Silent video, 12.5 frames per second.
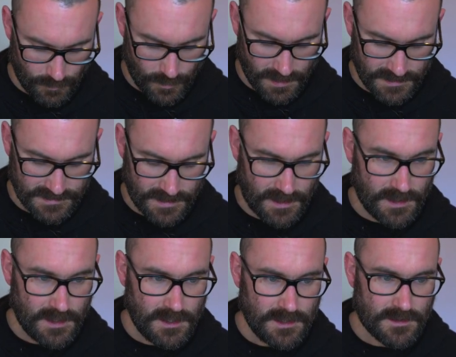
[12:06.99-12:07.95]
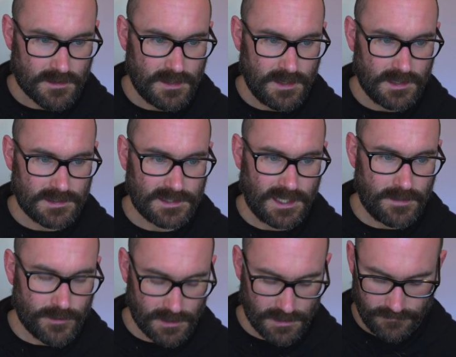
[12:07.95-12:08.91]
We're going to say, create
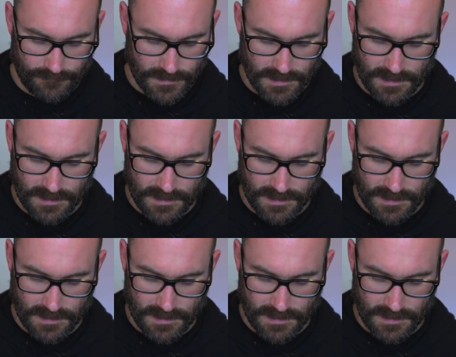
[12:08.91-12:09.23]
table,